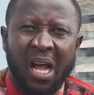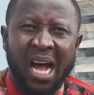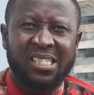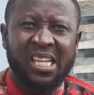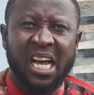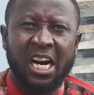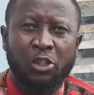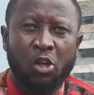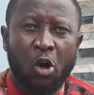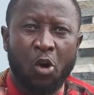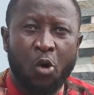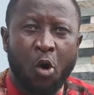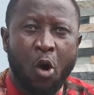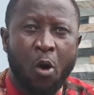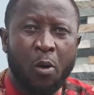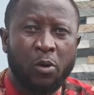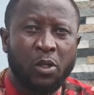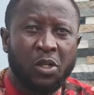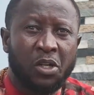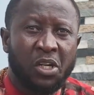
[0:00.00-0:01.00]
Asari-Toru
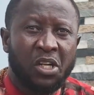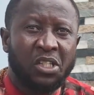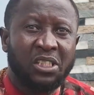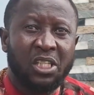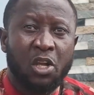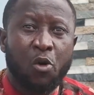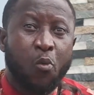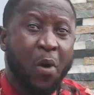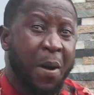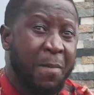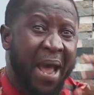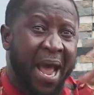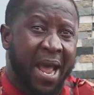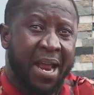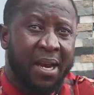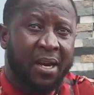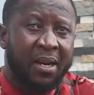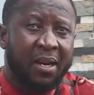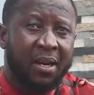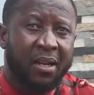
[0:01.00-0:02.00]
owned. The
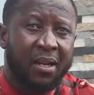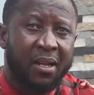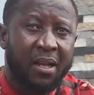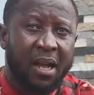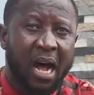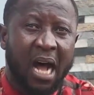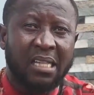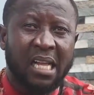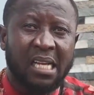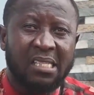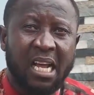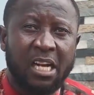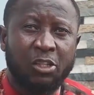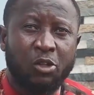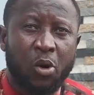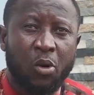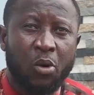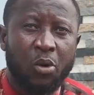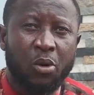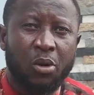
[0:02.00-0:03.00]
women at
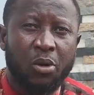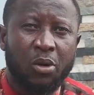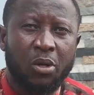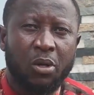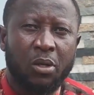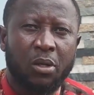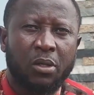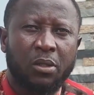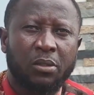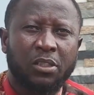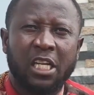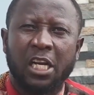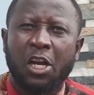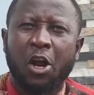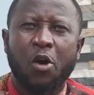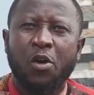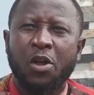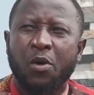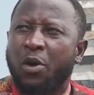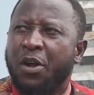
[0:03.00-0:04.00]
Asari-Toru, they
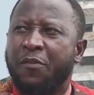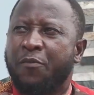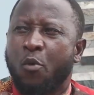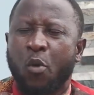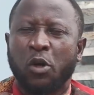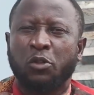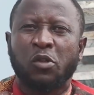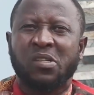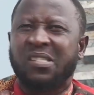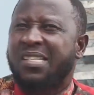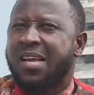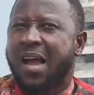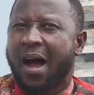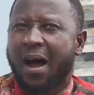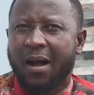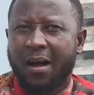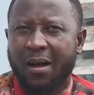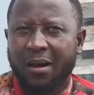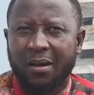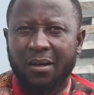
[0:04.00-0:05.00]
don't even want to see
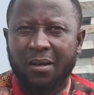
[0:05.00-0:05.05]
her